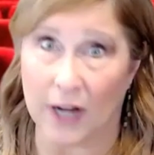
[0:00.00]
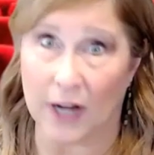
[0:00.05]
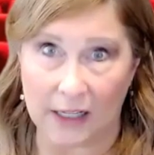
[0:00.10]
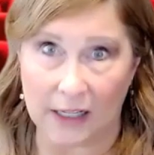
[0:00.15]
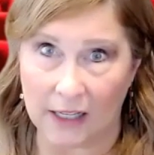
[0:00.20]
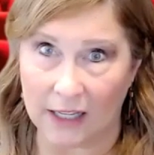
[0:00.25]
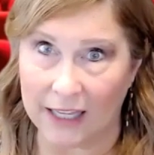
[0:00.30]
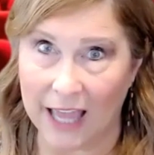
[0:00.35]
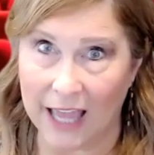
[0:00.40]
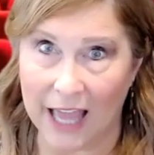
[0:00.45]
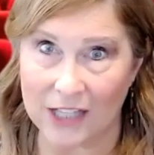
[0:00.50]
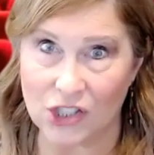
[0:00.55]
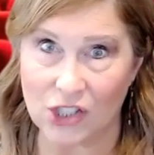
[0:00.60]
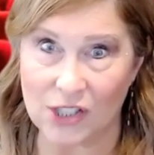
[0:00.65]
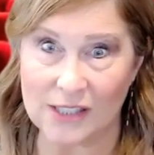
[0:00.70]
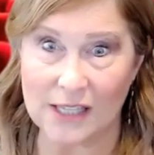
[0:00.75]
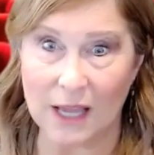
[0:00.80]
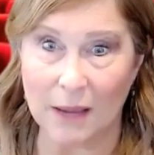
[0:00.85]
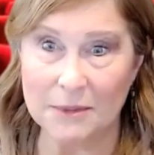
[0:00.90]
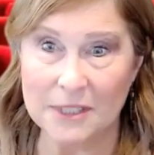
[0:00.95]
finally
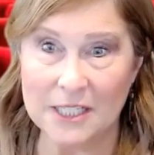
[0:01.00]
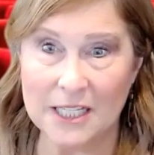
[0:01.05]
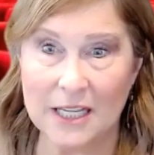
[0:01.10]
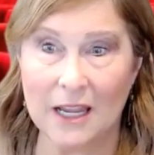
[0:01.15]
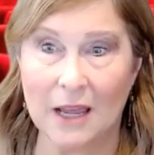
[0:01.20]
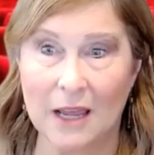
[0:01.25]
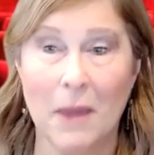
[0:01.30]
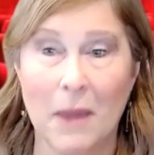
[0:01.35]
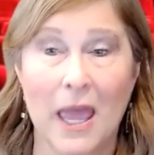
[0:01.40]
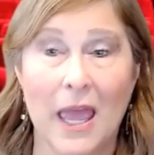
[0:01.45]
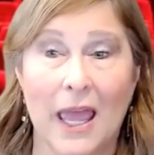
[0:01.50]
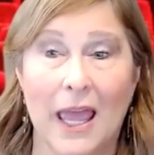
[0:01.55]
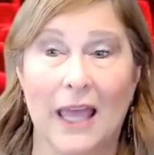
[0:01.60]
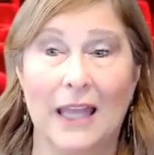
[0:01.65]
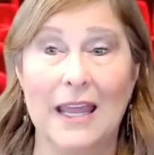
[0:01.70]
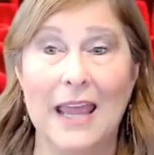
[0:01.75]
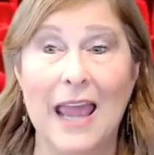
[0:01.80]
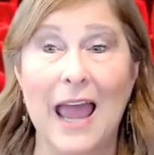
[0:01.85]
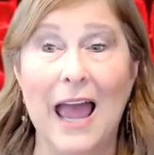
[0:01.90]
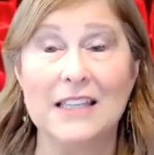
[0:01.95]
catches up to him,
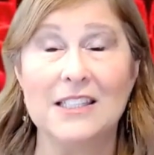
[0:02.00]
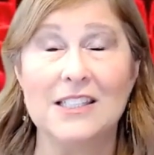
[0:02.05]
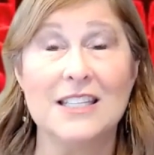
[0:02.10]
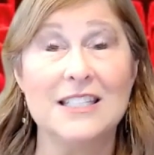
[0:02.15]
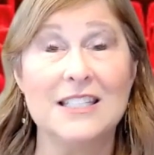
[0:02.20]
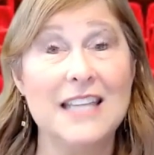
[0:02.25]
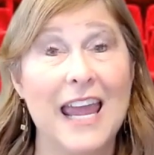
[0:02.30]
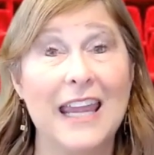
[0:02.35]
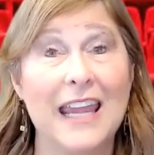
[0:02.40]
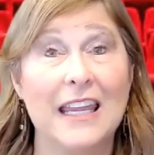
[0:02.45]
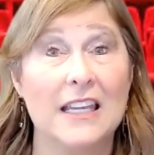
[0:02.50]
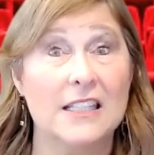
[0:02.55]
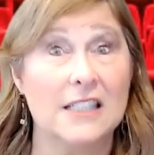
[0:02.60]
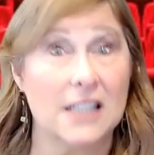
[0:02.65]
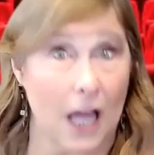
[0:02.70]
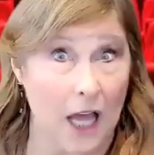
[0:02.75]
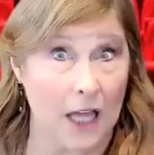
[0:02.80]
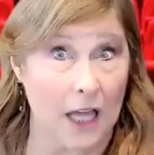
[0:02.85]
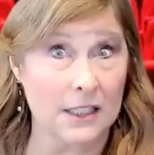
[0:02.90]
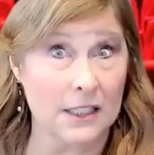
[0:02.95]
and he has to take his
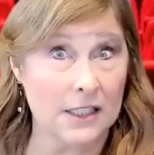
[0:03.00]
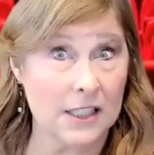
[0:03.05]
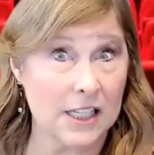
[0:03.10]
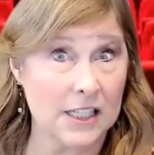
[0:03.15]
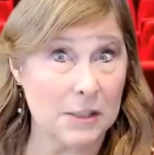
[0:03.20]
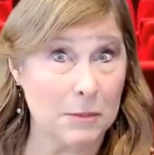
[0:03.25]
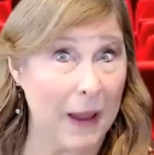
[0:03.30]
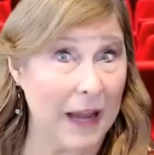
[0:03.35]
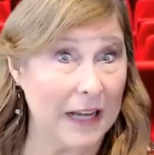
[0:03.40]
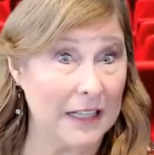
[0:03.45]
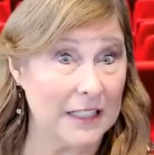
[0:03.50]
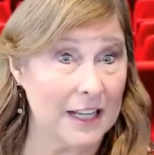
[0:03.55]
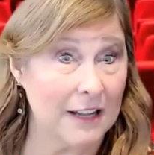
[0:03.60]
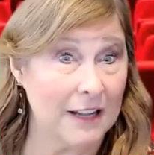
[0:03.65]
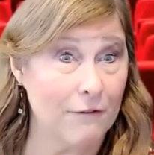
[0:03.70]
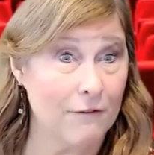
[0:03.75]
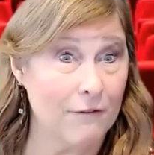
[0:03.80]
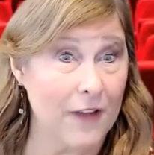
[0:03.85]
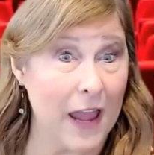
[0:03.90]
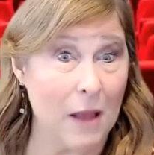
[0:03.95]

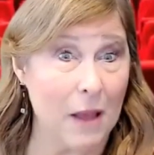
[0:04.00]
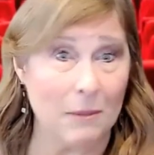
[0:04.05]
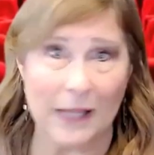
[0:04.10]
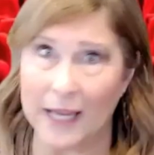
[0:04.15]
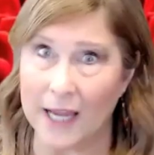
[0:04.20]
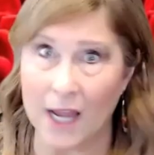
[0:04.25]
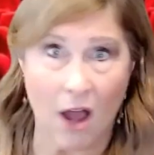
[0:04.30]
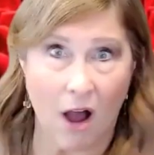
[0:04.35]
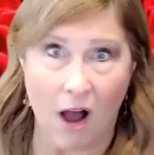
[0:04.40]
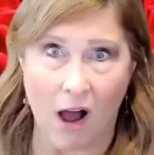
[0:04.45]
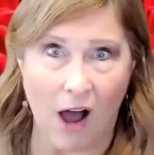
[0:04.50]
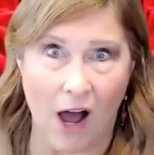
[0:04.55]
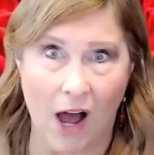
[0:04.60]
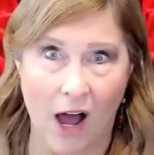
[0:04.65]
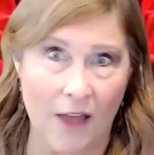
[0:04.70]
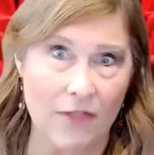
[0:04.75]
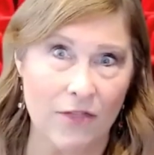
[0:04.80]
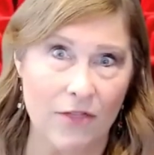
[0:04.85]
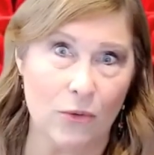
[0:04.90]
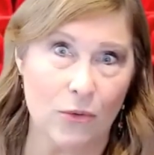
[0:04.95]
unsuspecting family
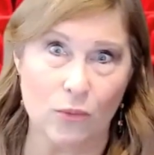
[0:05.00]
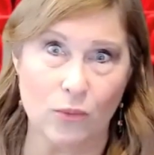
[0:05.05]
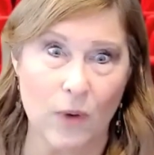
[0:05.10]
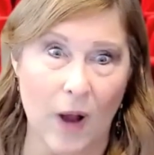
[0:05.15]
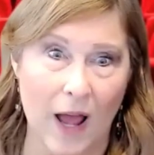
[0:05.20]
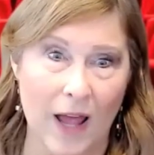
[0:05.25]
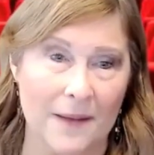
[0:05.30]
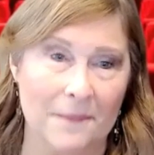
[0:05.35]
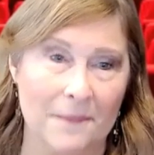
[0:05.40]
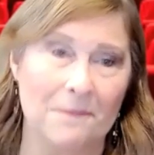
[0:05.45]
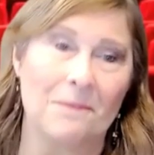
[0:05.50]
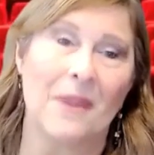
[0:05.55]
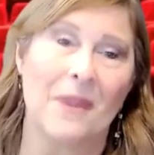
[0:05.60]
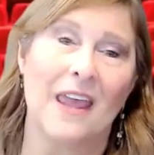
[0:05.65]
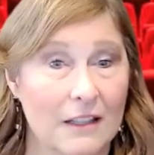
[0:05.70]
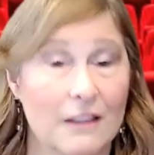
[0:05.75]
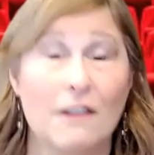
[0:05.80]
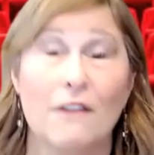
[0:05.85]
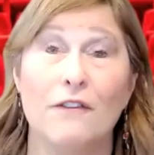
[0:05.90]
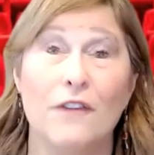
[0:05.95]
on the run.
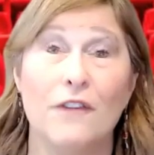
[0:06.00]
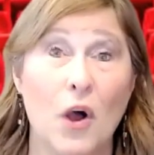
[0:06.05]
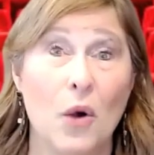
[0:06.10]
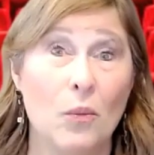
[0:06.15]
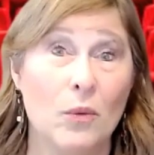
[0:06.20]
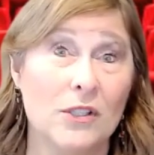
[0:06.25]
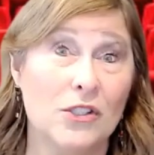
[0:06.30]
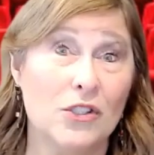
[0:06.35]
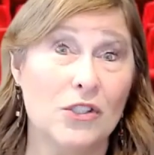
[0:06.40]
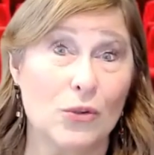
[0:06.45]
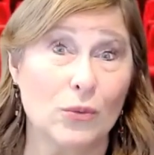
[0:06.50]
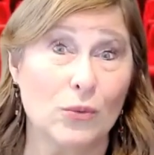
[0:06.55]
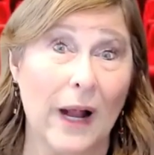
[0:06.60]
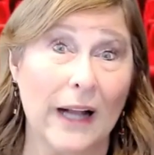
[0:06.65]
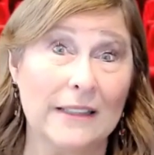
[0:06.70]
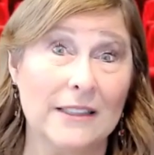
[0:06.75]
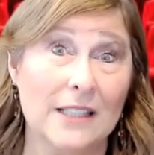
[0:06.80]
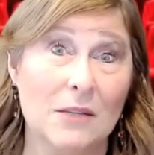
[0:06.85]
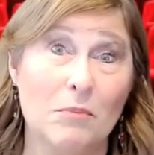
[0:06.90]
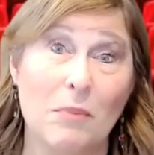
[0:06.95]
The film was
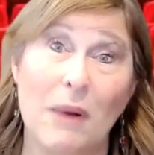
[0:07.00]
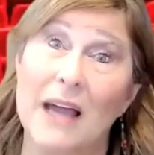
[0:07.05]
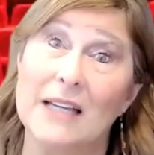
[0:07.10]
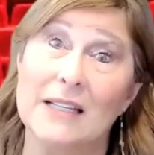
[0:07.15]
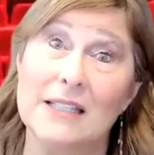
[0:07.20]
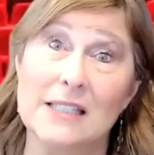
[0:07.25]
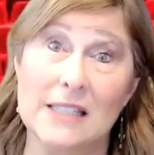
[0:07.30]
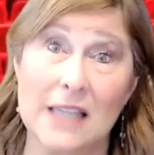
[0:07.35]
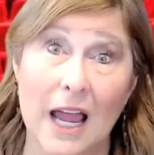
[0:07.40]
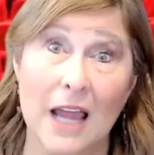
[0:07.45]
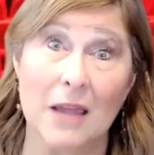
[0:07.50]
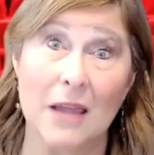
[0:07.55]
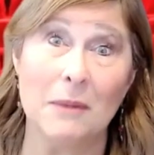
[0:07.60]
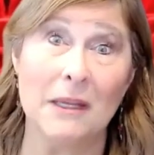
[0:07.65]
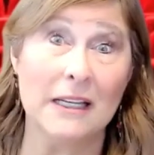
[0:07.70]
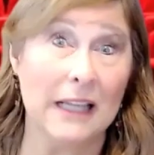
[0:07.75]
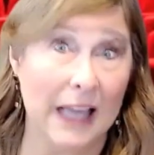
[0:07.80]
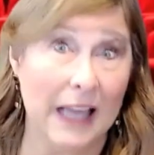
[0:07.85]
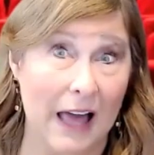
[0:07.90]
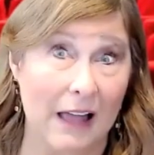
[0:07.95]
directed by
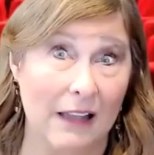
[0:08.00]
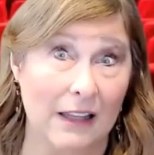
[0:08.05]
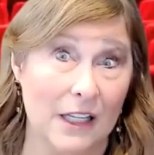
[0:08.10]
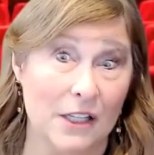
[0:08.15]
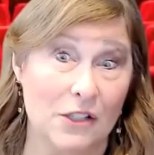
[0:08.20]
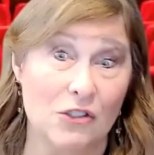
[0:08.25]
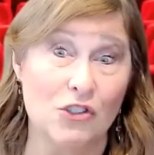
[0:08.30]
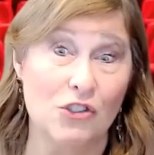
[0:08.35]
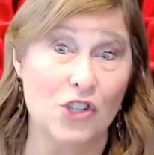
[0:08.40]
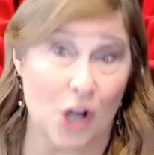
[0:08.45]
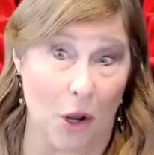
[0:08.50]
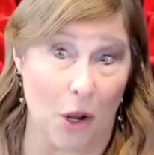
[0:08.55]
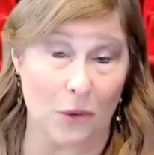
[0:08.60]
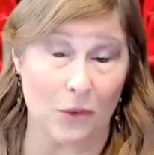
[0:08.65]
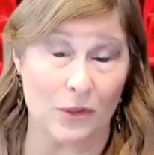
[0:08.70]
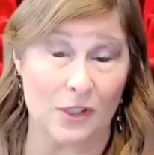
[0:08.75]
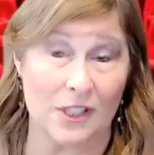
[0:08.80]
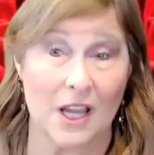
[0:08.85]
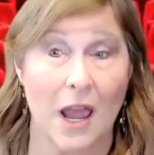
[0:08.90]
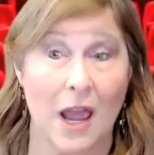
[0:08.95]
Simon
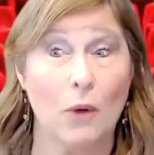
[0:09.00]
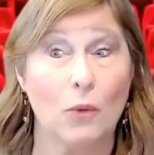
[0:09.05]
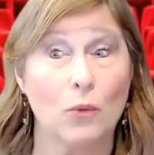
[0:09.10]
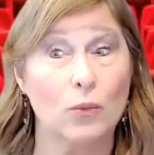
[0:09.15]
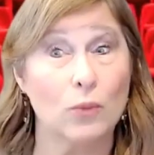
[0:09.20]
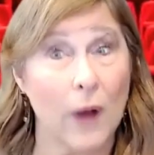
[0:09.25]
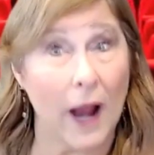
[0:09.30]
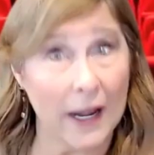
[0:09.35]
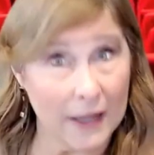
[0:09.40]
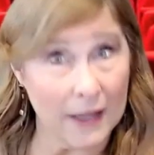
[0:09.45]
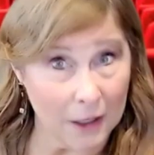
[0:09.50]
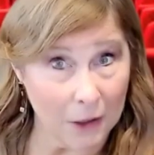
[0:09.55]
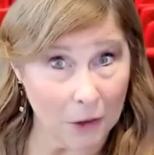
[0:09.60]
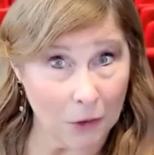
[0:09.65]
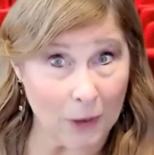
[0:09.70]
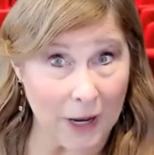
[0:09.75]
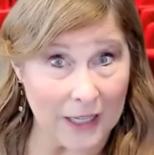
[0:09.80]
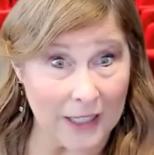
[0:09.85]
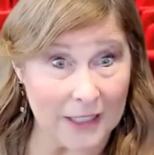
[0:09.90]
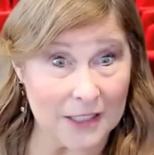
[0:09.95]
Kellen-Jones. Writing
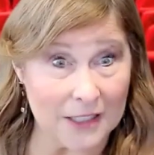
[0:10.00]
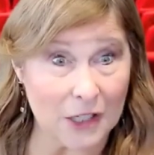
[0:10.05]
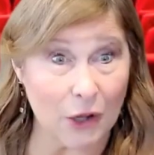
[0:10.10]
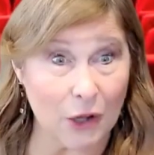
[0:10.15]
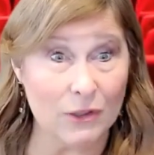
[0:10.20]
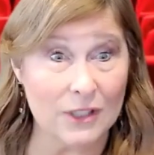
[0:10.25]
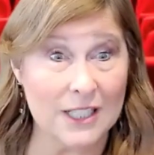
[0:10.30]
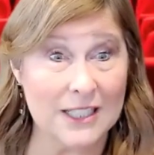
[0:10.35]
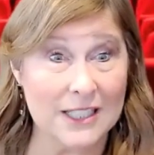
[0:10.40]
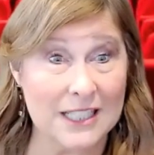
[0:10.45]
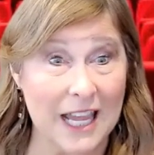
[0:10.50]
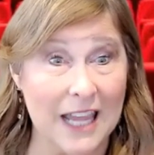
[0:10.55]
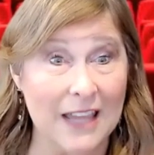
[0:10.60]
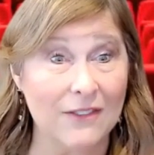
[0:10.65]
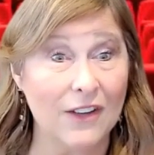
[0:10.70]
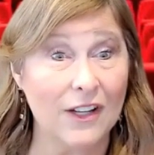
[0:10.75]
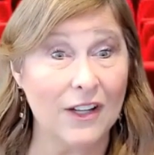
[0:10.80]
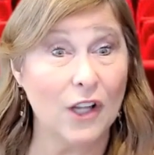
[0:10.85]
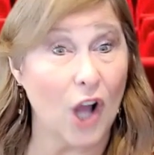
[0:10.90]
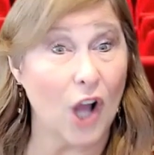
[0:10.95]
credits go to
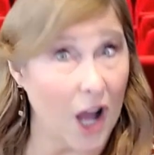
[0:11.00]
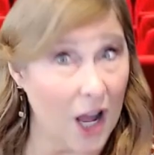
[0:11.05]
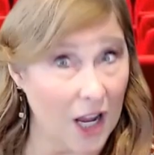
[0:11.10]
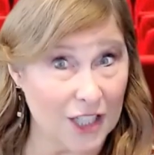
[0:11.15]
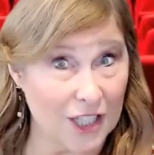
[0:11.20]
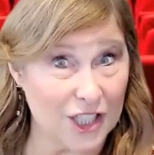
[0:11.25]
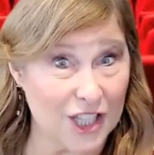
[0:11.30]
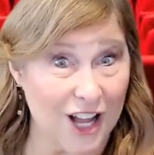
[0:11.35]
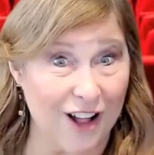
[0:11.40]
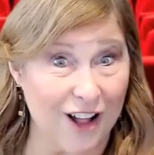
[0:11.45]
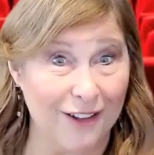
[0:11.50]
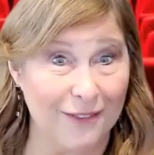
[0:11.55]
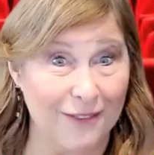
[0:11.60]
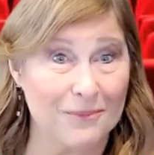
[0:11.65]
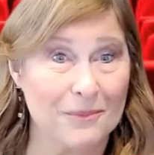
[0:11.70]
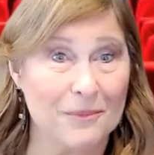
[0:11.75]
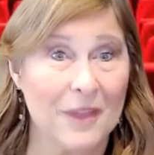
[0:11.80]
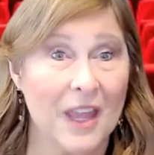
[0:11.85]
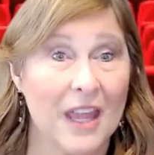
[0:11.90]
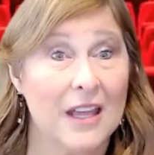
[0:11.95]
David Coggeshall.